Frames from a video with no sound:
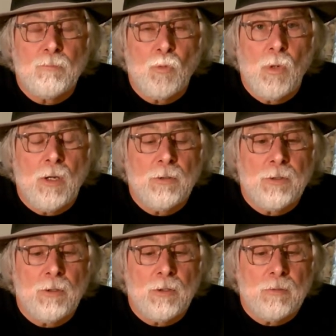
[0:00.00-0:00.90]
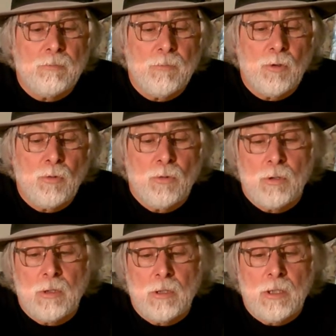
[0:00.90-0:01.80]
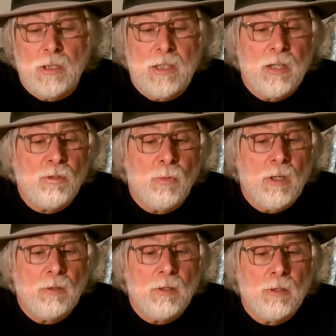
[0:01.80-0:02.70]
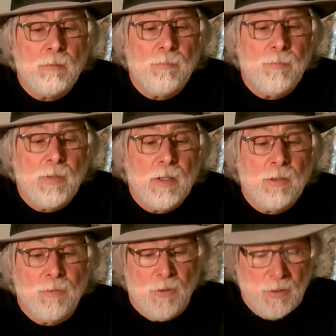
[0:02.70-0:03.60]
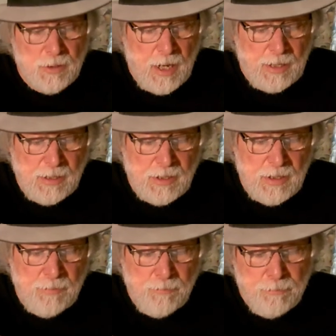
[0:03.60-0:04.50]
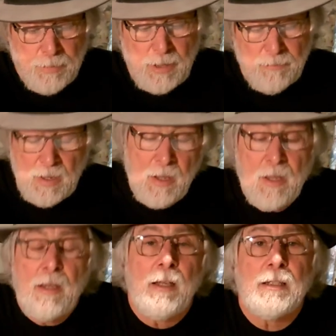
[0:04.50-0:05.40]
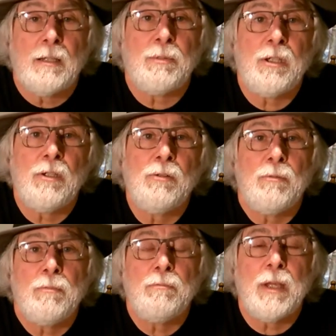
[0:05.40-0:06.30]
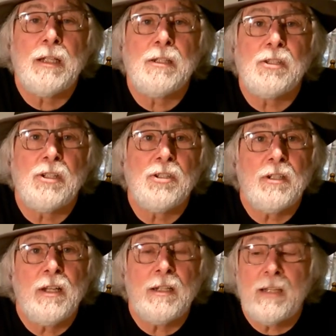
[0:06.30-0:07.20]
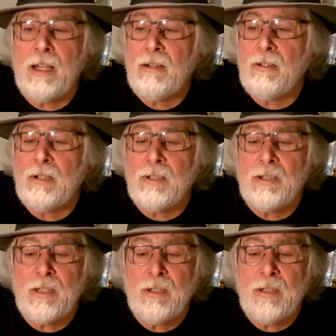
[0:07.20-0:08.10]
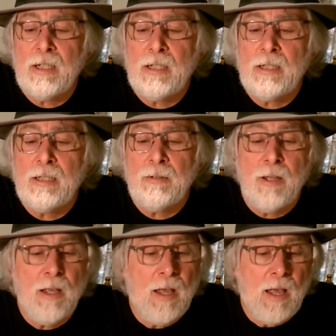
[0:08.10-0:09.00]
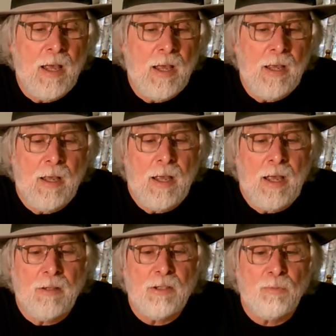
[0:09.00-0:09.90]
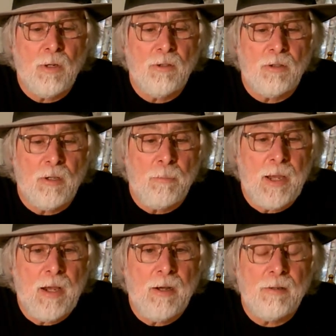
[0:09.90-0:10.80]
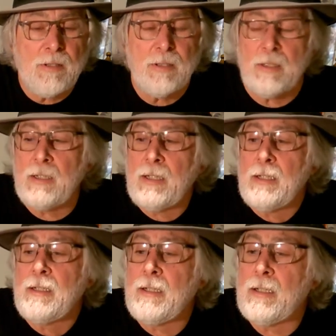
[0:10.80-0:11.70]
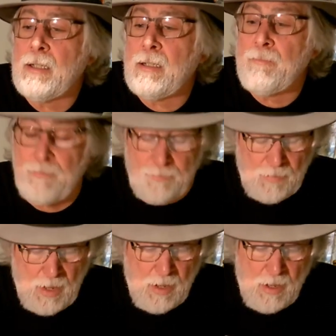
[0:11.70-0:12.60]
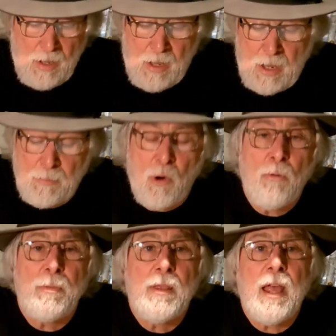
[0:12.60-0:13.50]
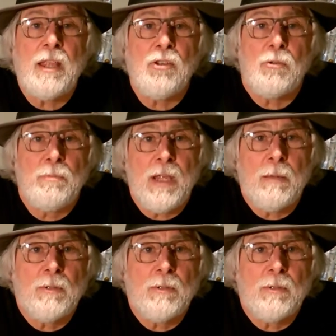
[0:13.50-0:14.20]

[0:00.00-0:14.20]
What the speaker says: welder or a Yeswelder, as far as I can see. But it's up to you. Make a decision. Take a look and see how this welder compares. And I'm hoping that you'll be able